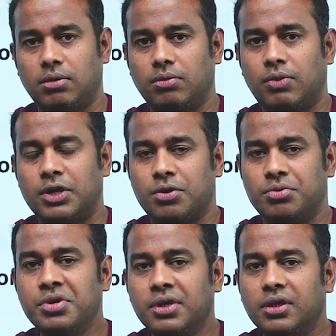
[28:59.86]
what you are
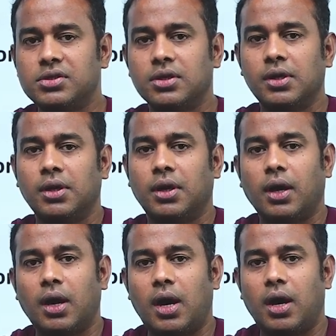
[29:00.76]
doing is
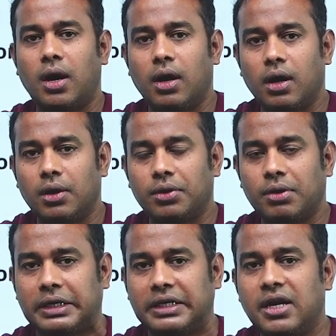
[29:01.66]
you are
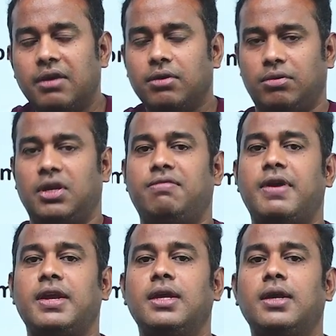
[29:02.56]

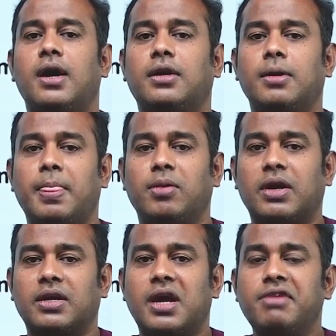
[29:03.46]
defining or you are
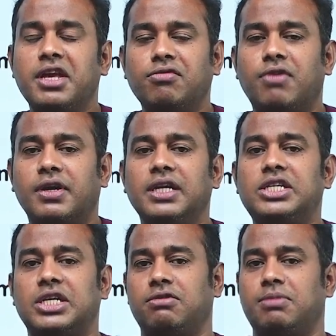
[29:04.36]
conveying for each and every